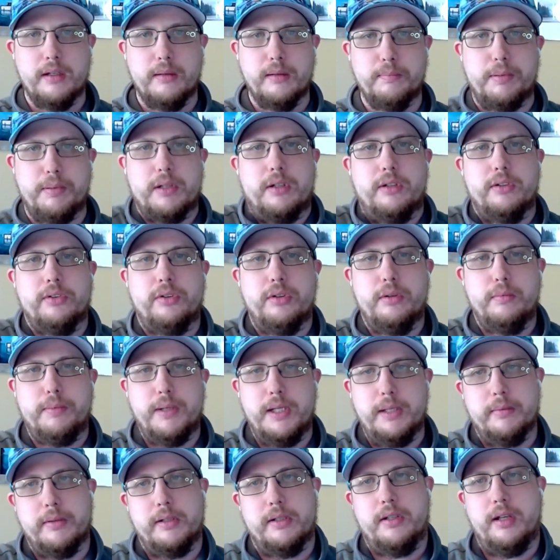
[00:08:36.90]
but also
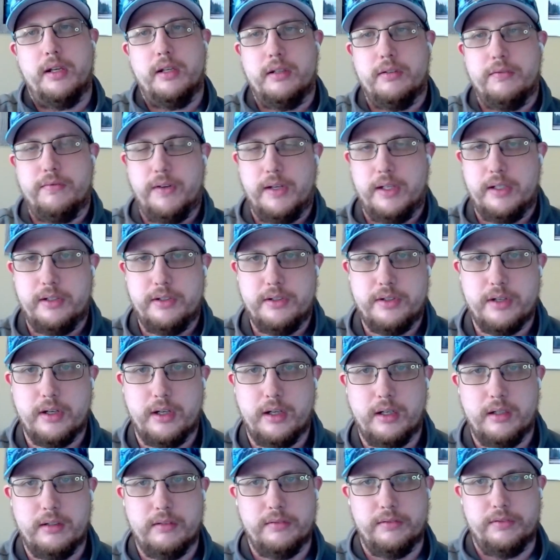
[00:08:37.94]
be able to take advantage
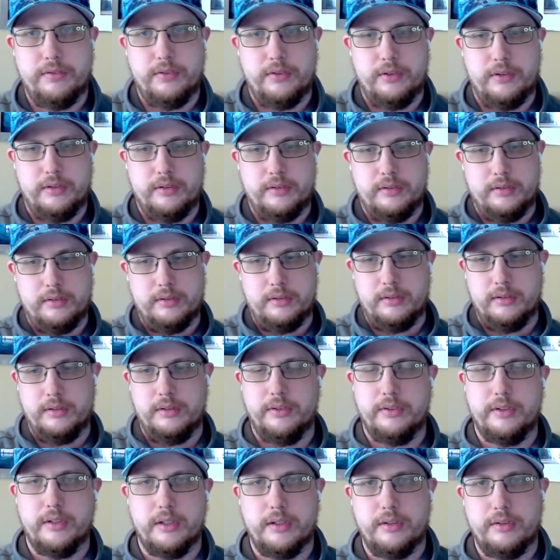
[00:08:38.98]
of
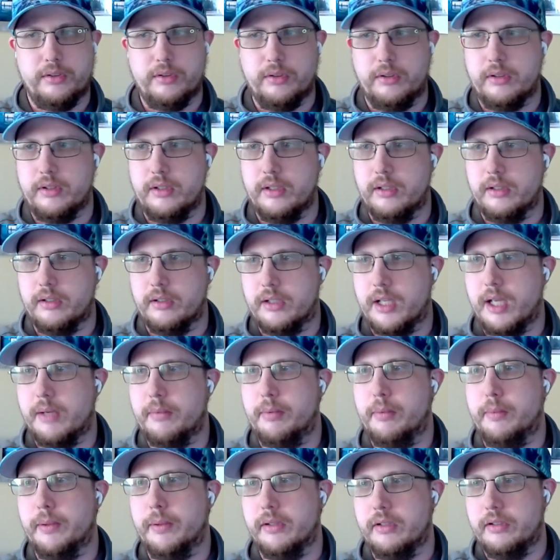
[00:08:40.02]
the
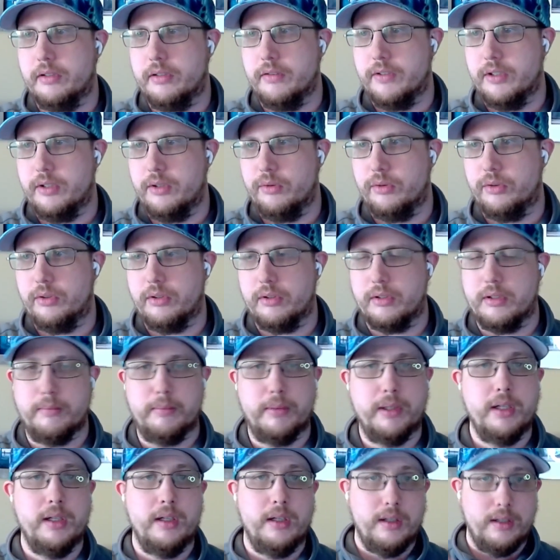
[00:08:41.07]
capabilities of the new system,
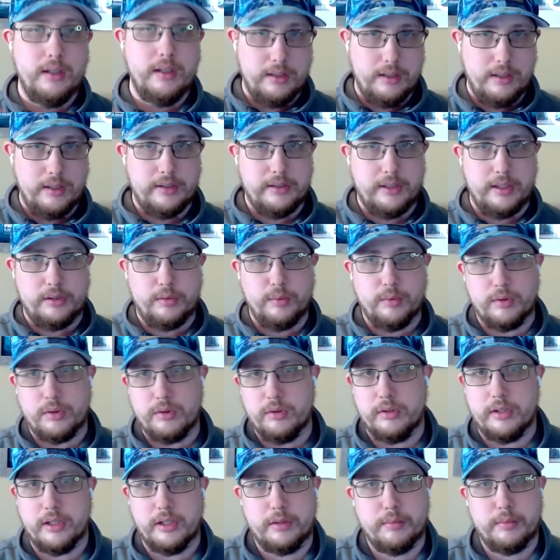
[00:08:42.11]
and that's what
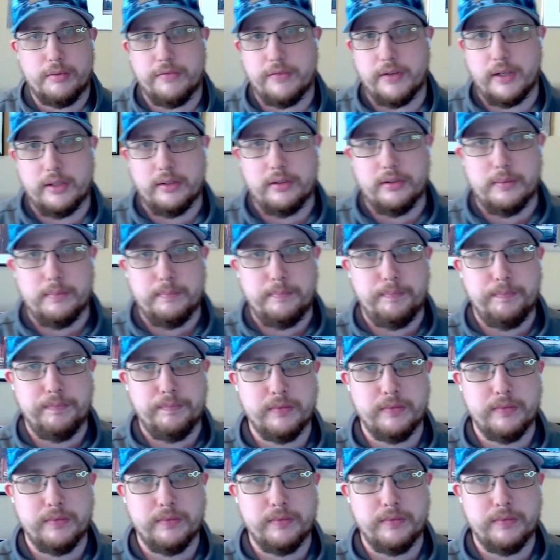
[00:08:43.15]
Cortex provides.